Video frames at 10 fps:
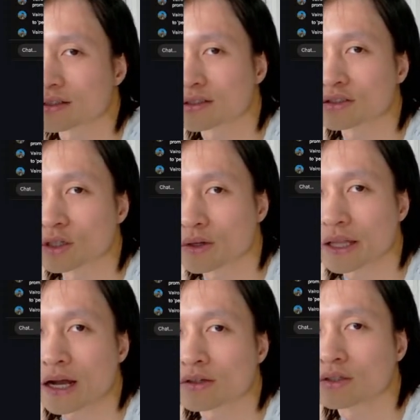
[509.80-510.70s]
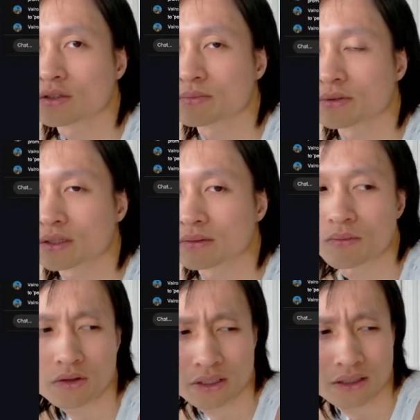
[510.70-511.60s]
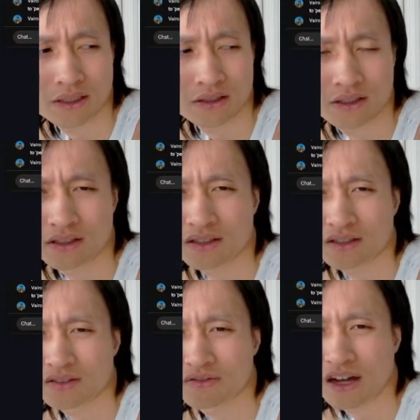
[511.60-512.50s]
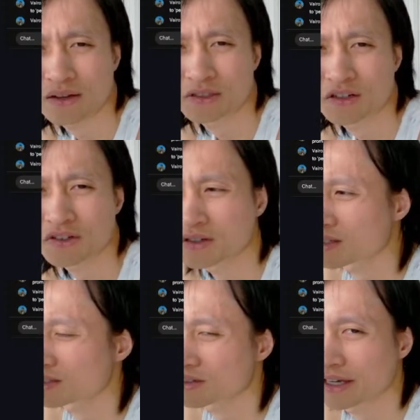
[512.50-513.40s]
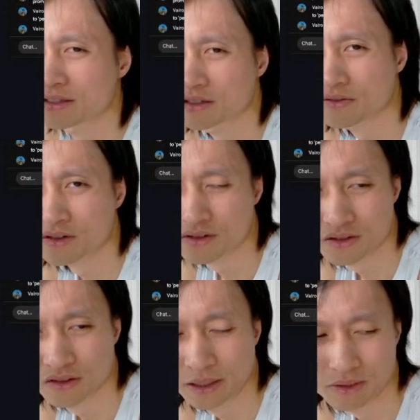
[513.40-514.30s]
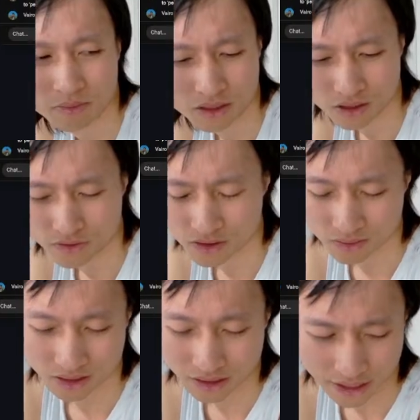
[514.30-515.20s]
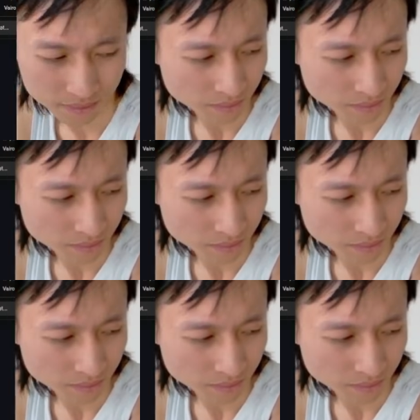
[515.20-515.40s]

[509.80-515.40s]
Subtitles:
don't allow you to put more than, I think, 5 servers, those 10 server MCP server or something like that.